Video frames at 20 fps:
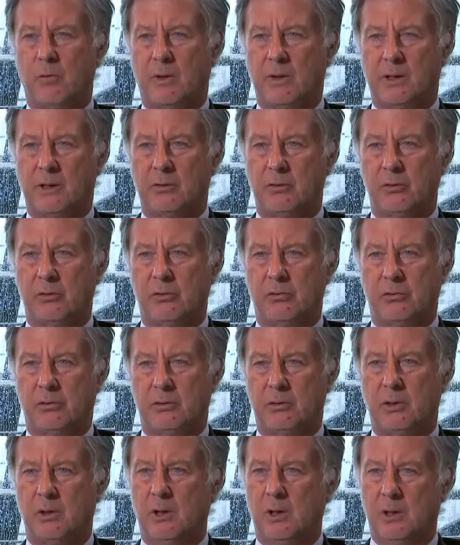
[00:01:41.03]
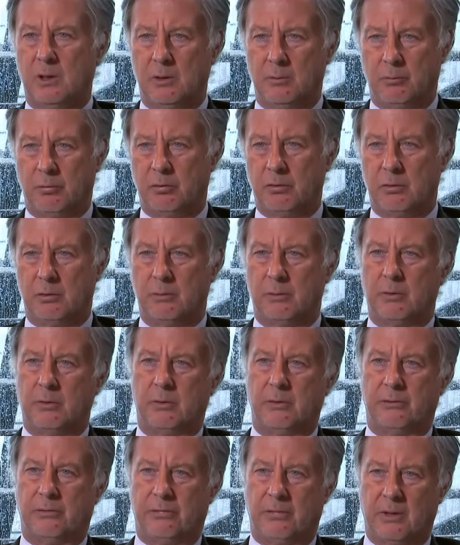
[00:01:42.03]
100 years old.
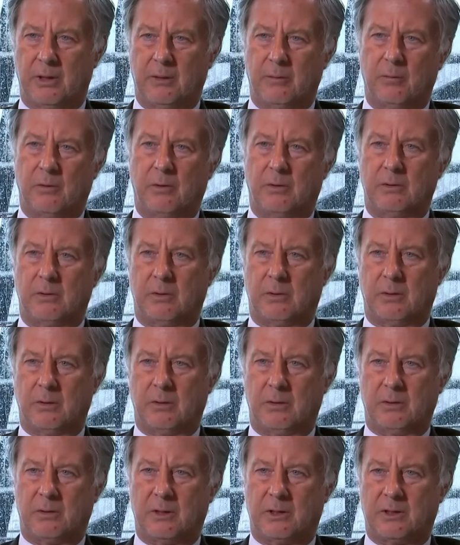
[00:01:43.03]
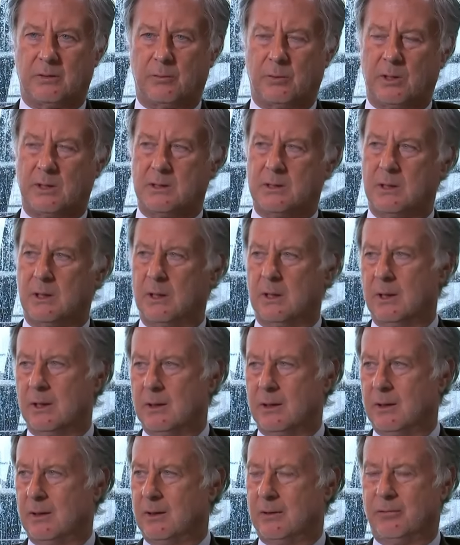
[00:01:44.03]
Pullman, Fairmont, Orient Express,
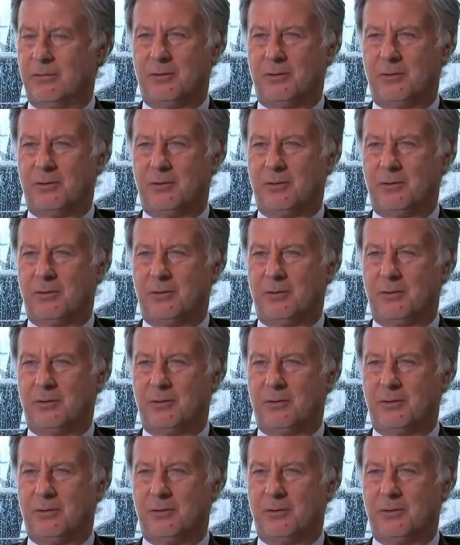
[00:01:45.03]
and I